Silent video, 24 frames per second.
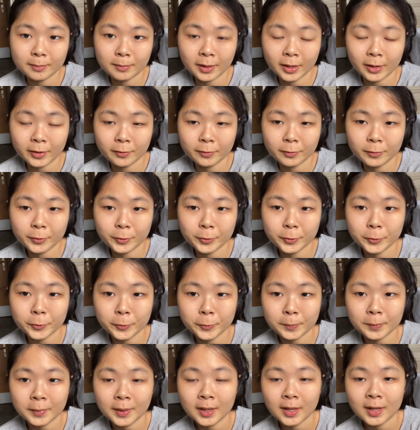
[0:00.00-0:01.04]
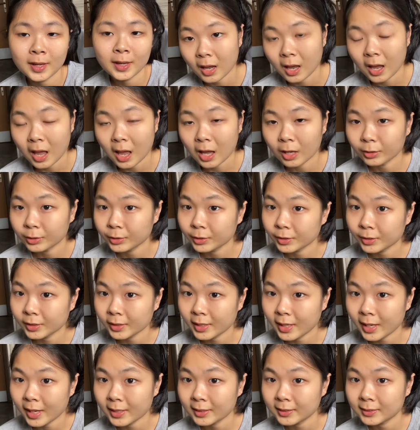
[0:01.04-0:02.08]
my room I'll show you
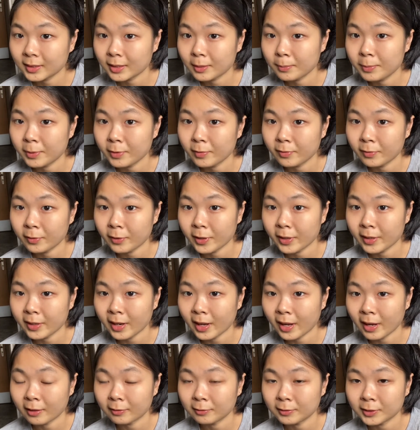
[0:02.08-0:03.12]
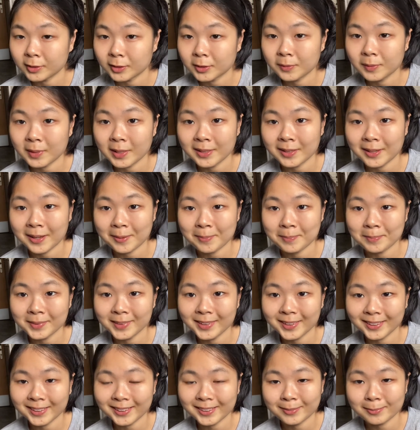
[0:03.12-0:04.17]
guys the before and after when I'm
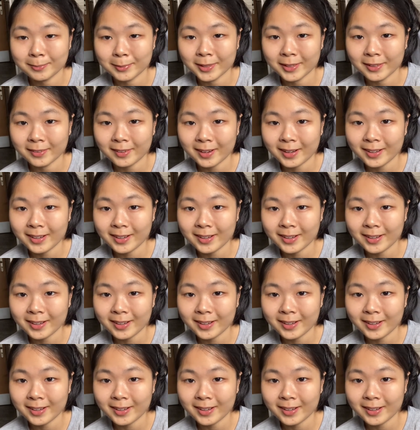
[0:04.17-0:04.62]
done but right